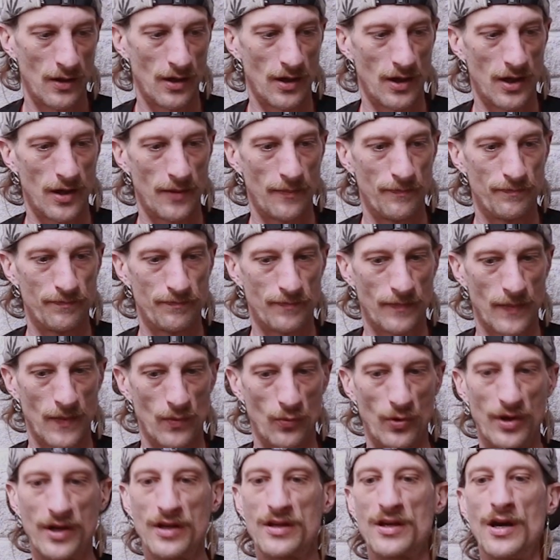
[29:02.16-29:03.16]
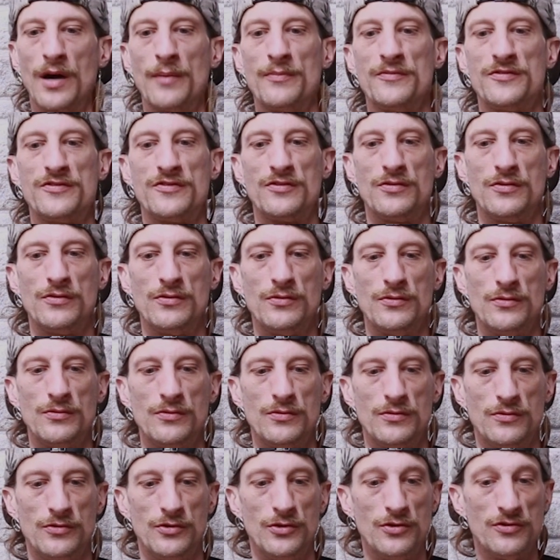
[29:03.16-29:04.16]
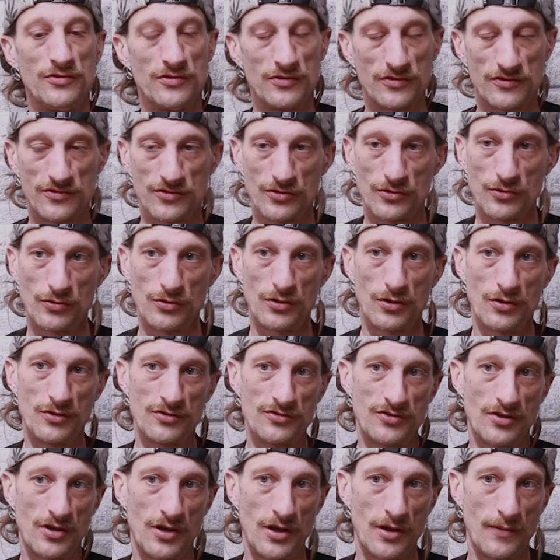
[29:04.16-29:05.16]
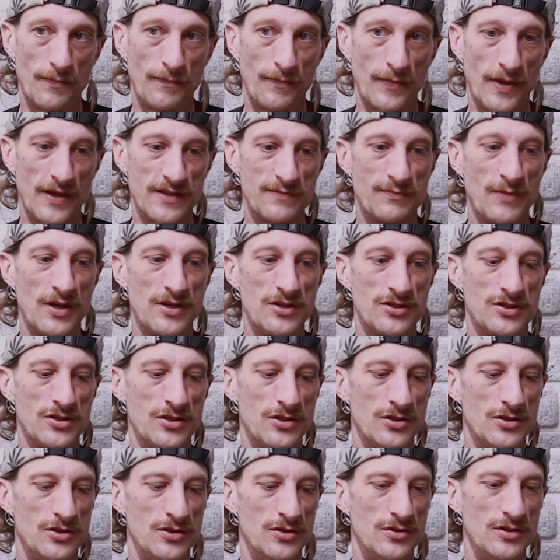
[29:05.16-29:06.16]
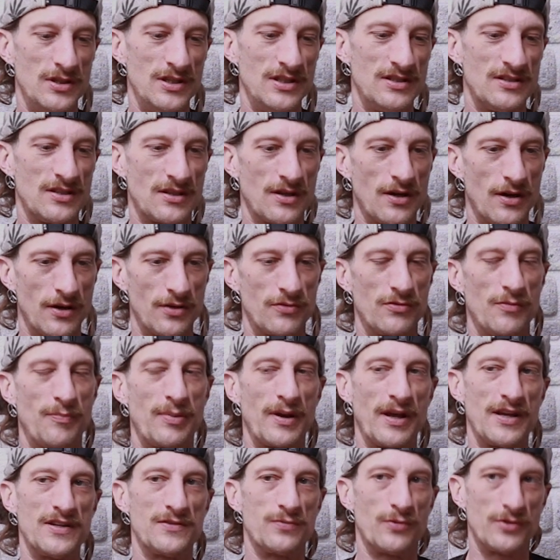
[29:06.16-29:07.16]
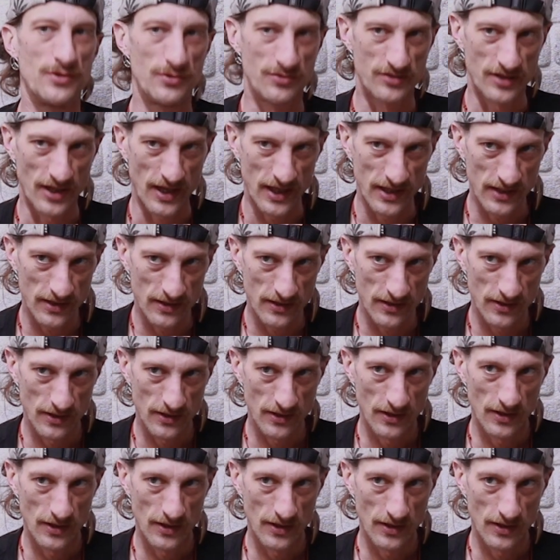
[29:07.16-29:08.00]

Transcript: Um, when it comes to using soil long term, as mentioned, you need to kind of replace what you take.